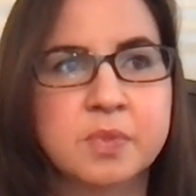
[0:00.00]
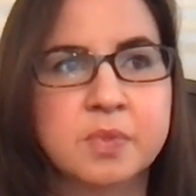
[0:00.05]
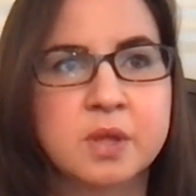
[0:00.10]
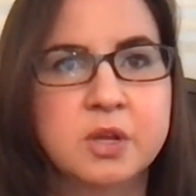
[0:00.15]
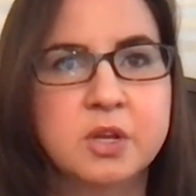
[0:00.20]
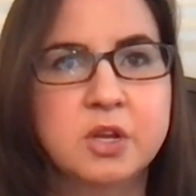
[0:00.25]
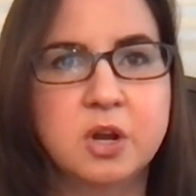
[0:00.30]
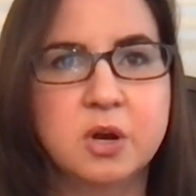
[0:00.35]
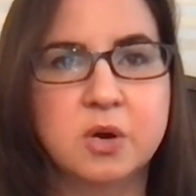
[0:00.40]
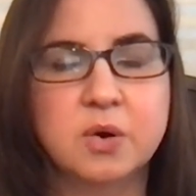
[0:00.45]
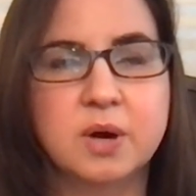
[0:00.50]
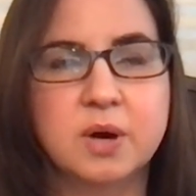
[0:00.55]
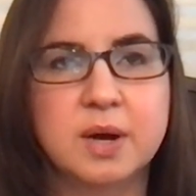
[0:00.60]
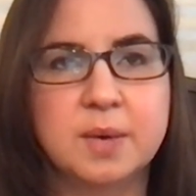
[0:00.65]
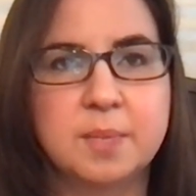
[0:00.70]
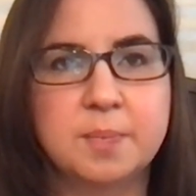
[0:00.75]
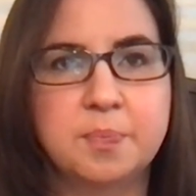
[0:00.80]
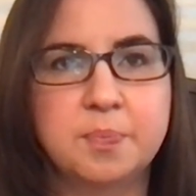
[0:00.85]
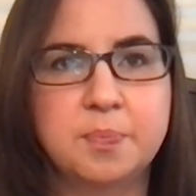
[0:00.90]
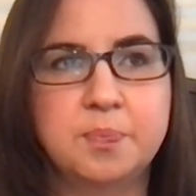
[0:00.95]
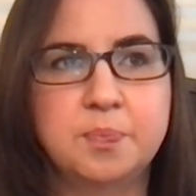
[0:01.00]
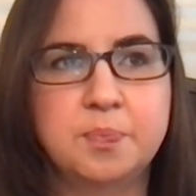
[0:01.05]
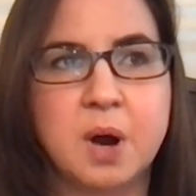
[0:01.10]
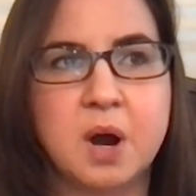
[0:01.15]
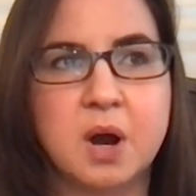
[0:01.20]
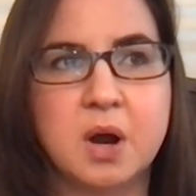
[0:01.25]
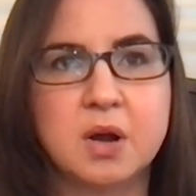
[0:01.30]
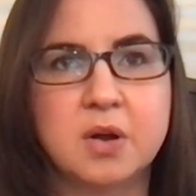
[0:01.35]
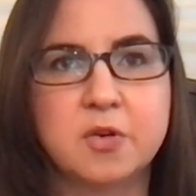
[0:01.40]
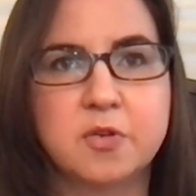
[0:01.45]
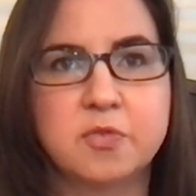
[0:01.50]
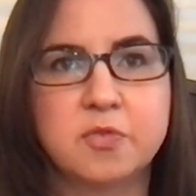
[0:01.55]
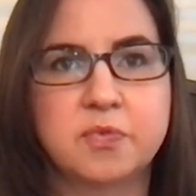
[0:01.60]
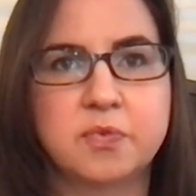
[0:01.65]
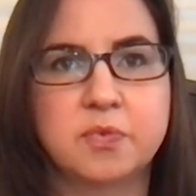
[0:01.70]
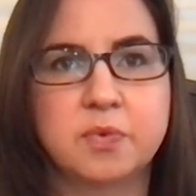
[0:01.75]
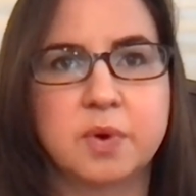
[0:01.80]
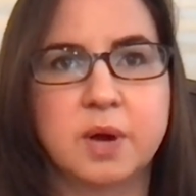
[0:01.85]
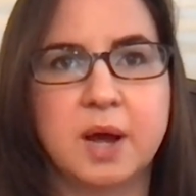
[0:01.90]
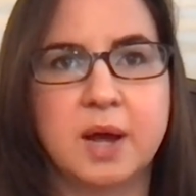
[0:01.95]
you know part
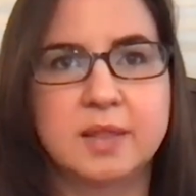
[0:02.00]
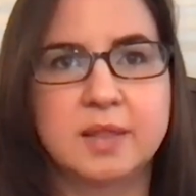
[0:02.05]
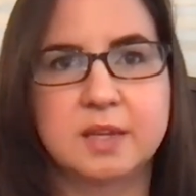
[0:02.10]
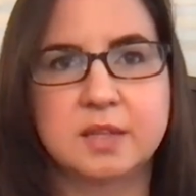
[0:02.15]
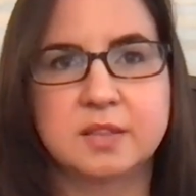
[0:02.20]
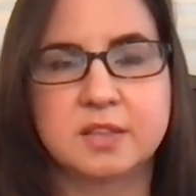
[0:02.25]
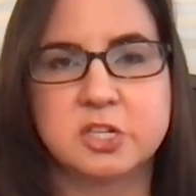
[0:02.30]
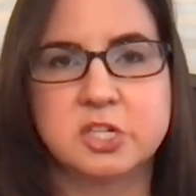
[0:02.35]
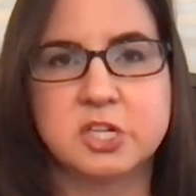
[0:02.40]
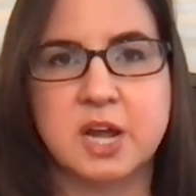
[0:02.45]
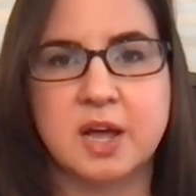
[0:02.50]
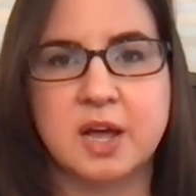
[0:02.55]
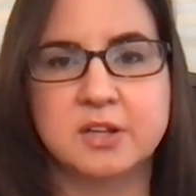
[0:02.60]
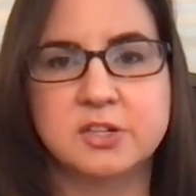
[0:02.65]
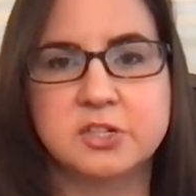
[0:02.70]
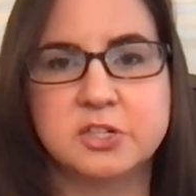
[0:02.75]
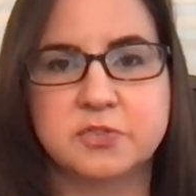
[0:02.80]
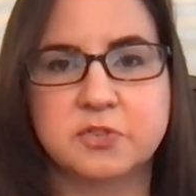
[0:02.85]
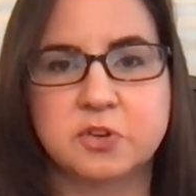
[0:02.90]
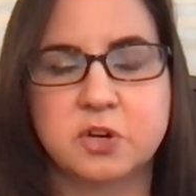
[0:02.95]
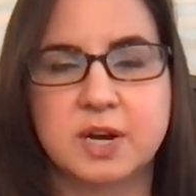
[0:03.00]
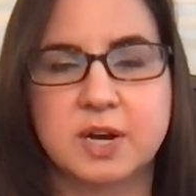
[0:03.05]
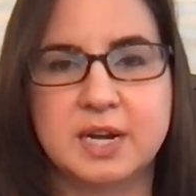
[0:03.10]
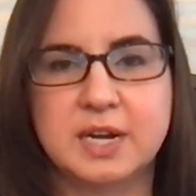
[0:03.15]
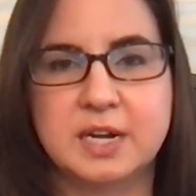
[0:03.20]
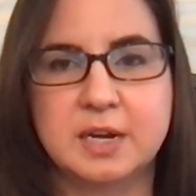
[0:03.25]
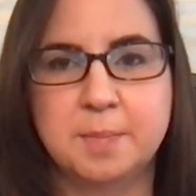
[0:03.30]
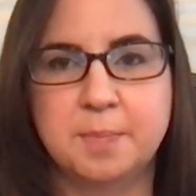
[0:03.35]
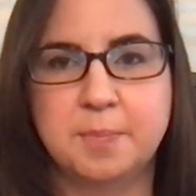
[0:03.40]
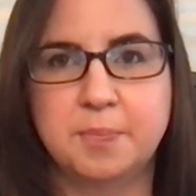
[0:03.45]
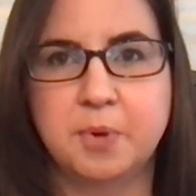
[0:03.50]
of I think the challenge of creating a